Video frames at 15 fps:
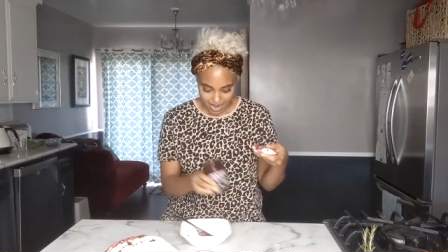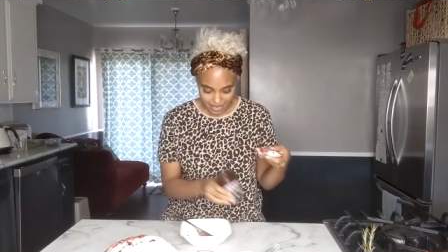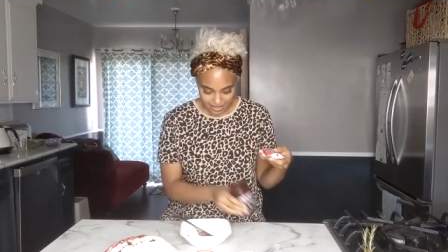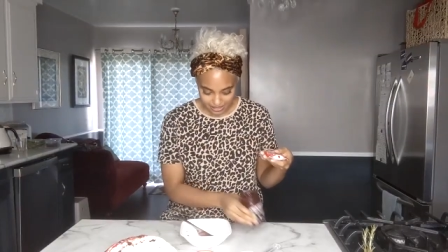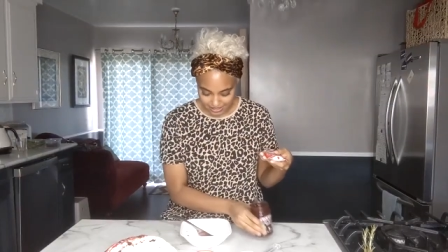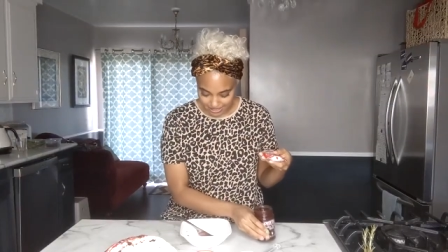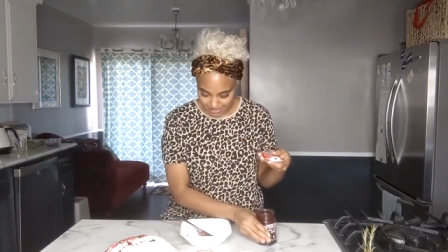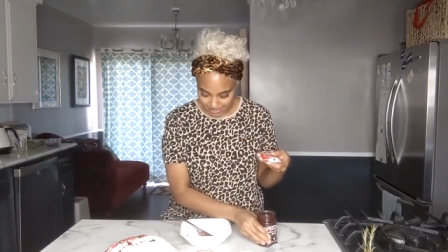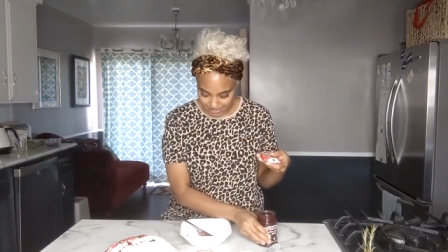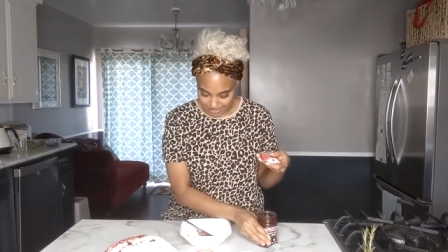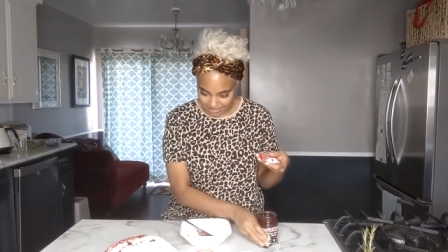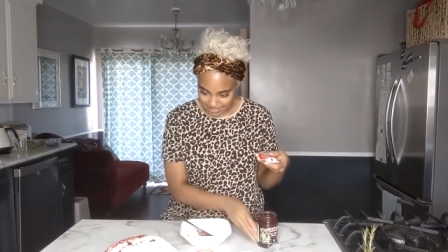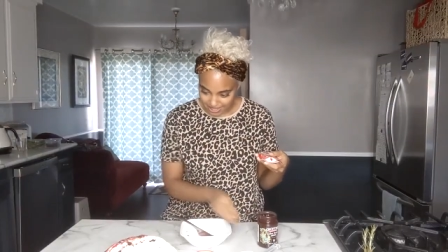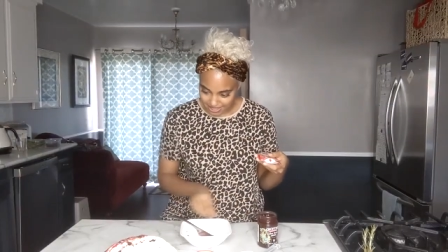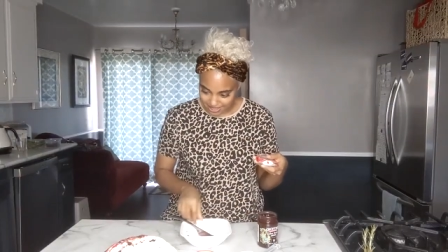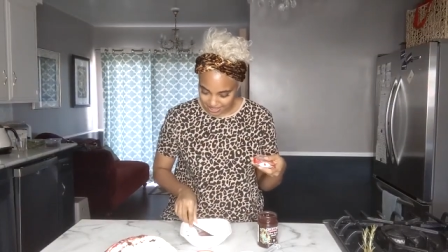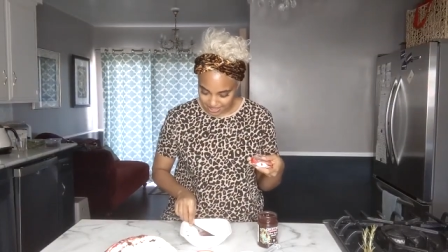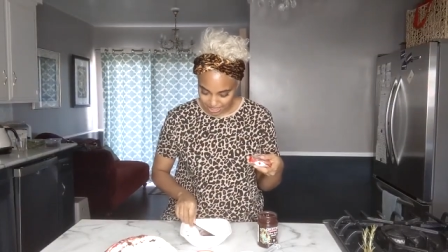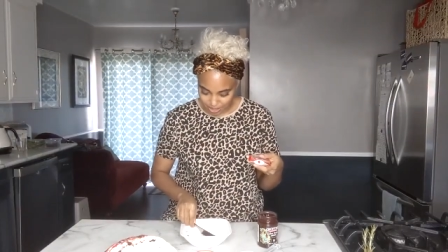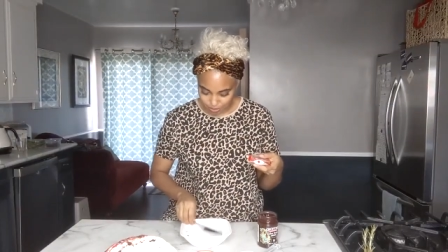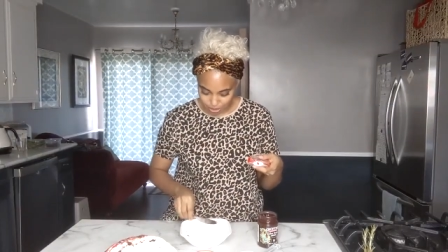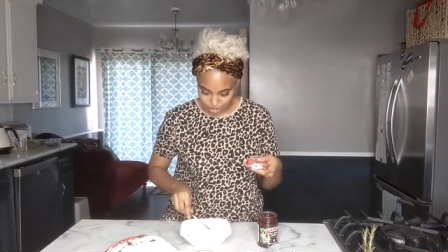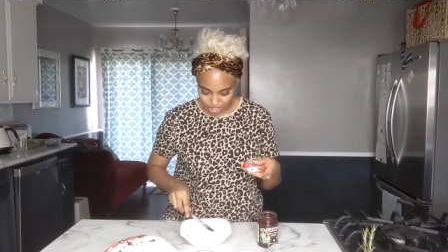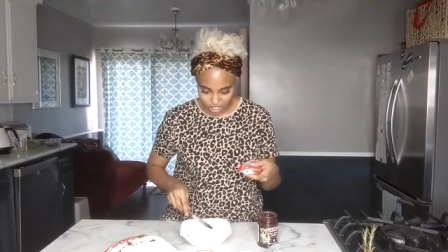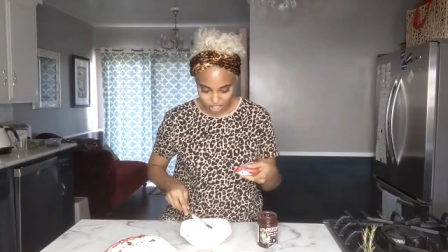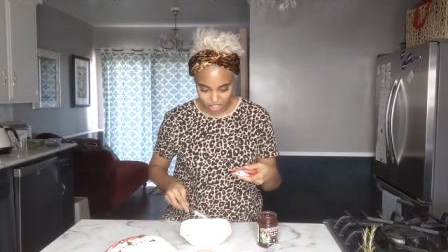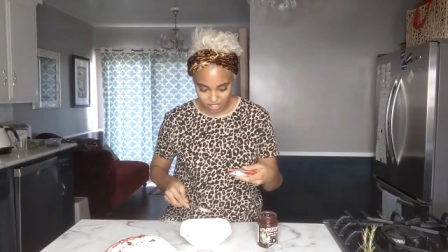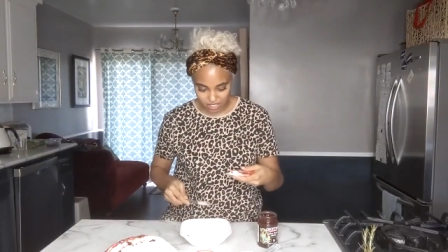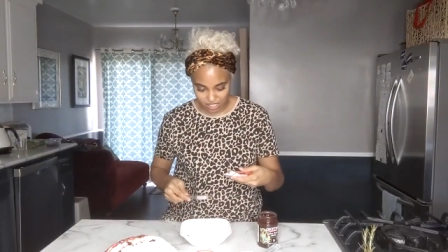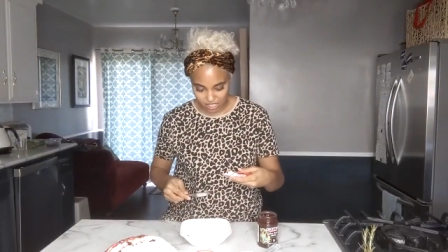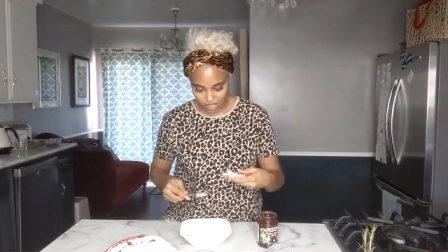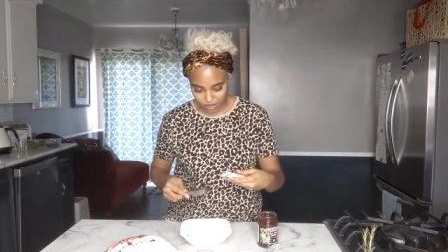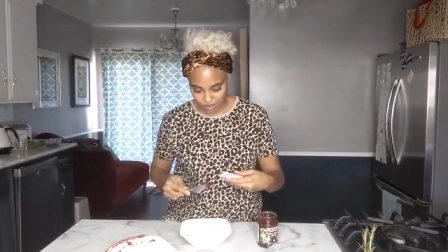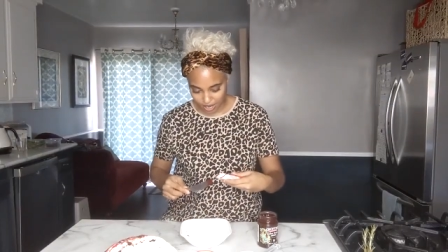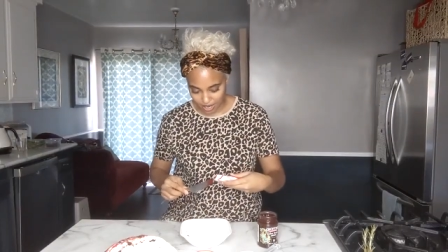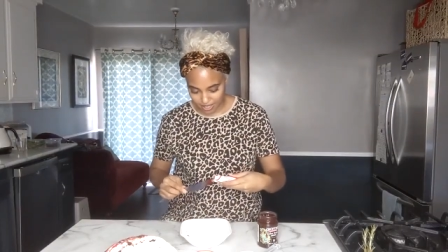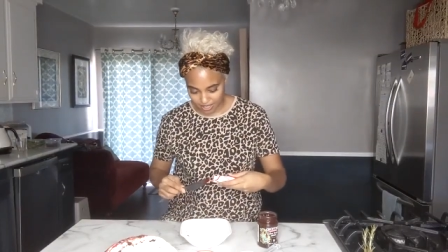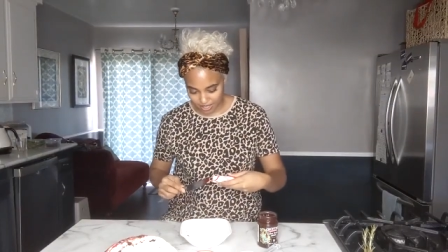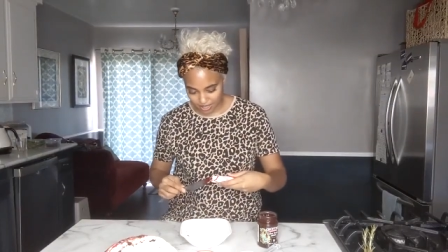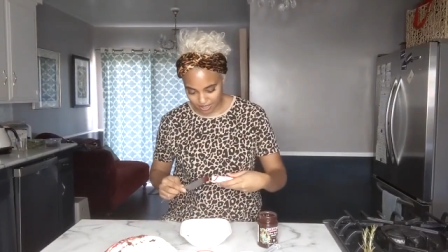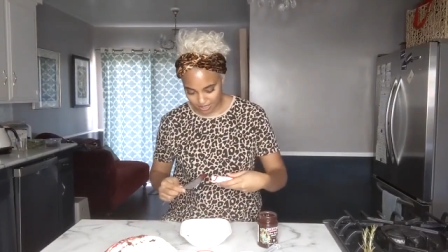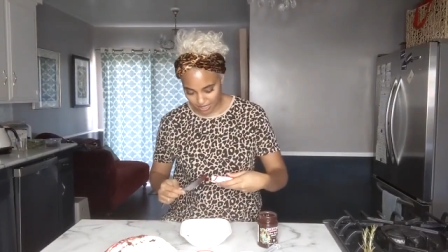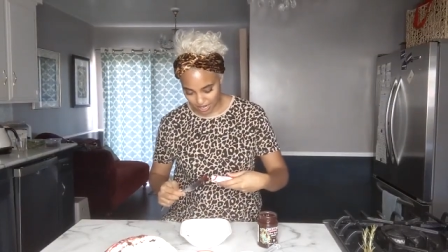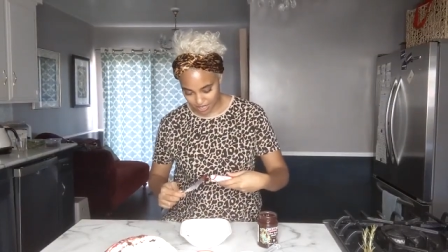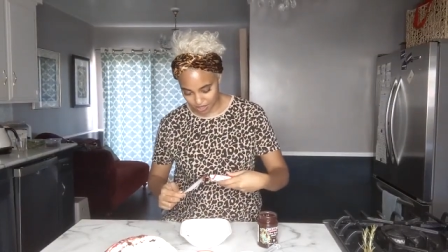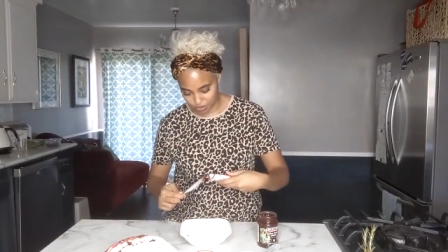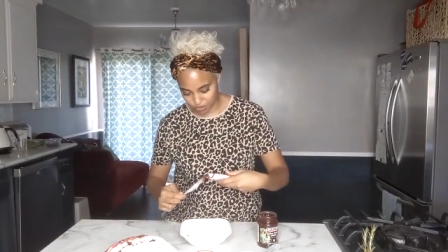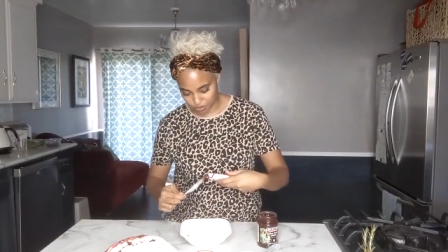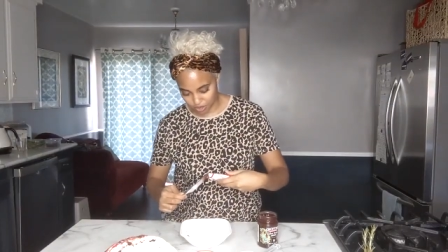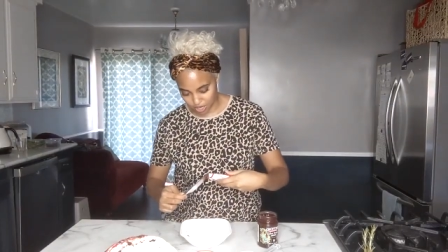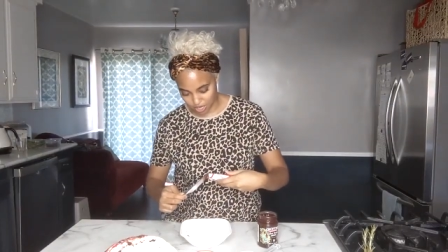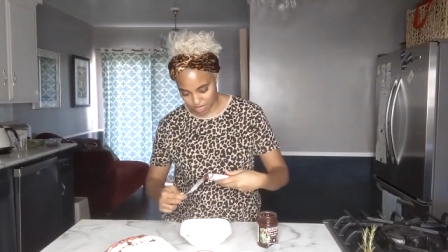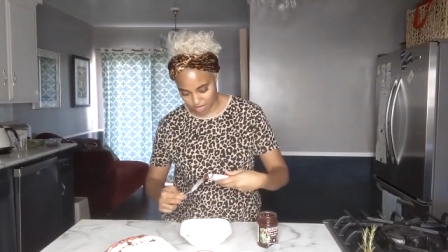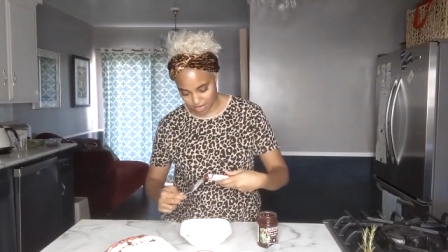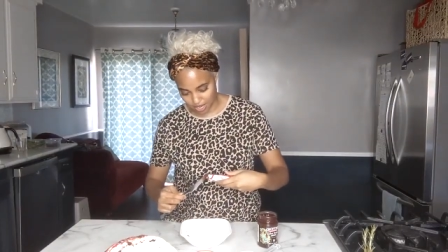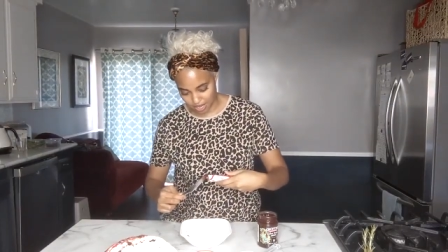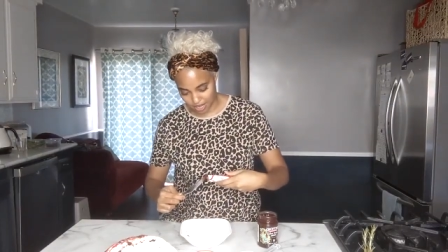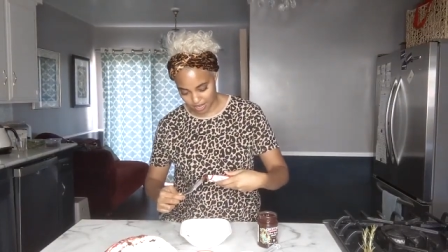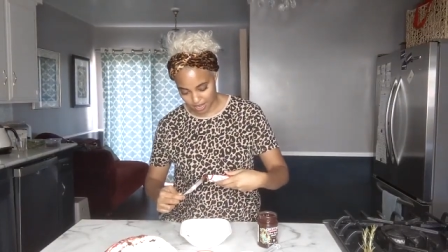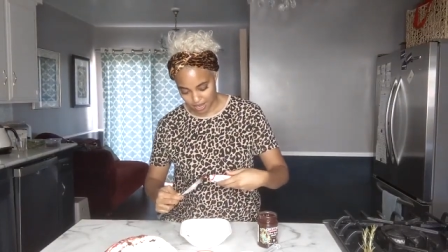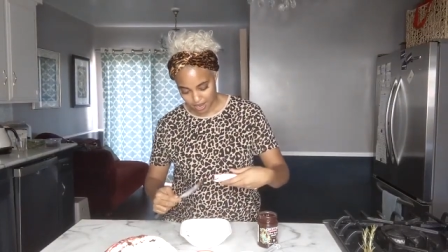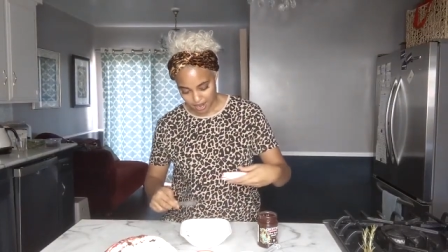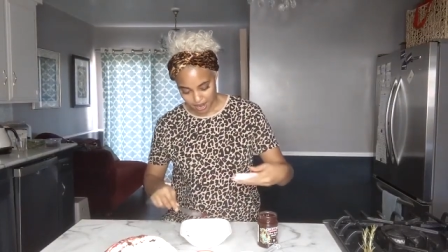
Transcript: and the consistency is pretty good, so I think it's kind of working.